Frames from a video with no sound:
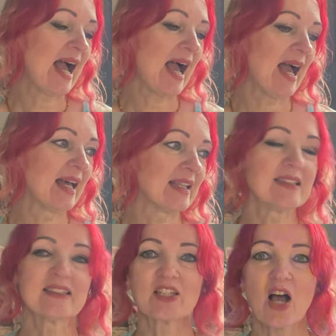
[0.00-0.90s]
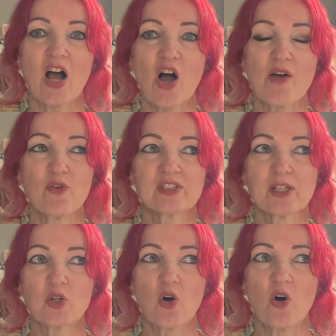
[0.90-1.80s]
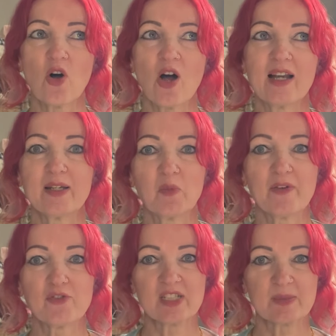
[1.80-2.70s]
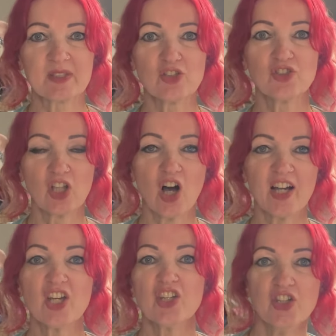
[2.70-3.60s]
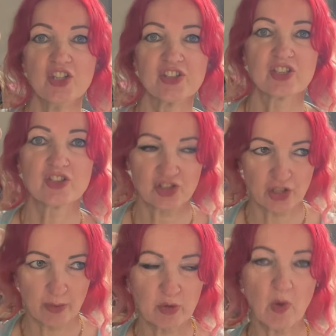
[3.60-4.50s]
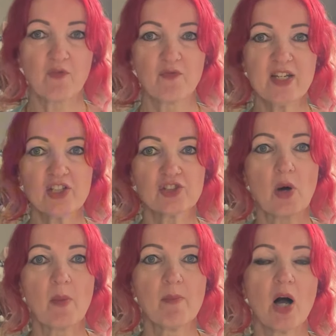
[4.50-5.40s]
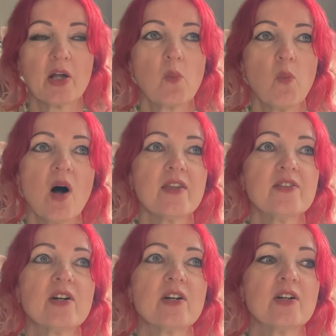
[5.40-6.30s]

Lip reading: And I've also got a little bit of Christmas in July-ness to show you. I've finished my one